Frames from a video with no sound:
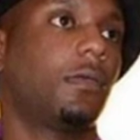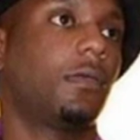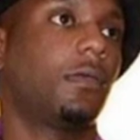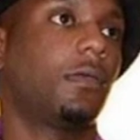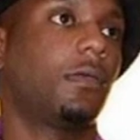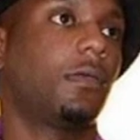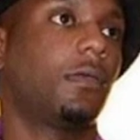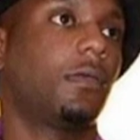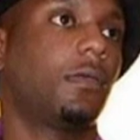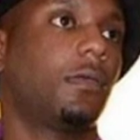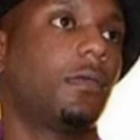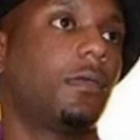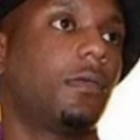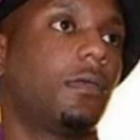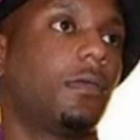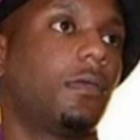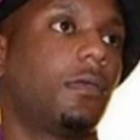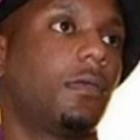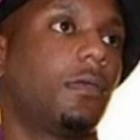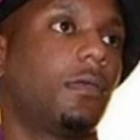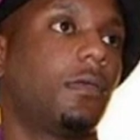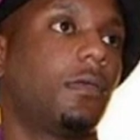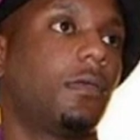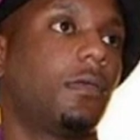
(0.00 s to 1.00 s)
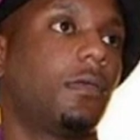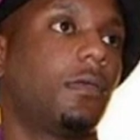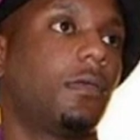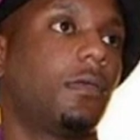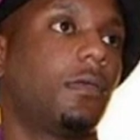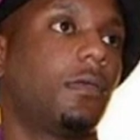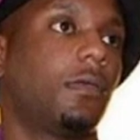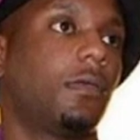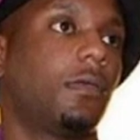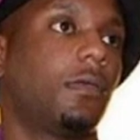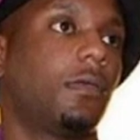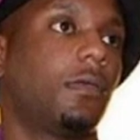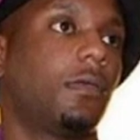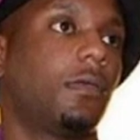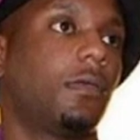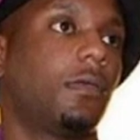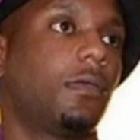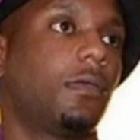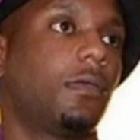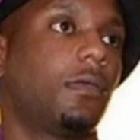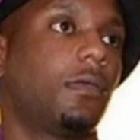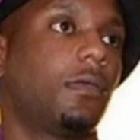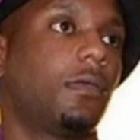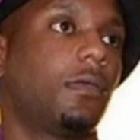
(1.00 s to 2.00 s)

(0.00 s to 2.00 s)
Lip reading: Nothing is said.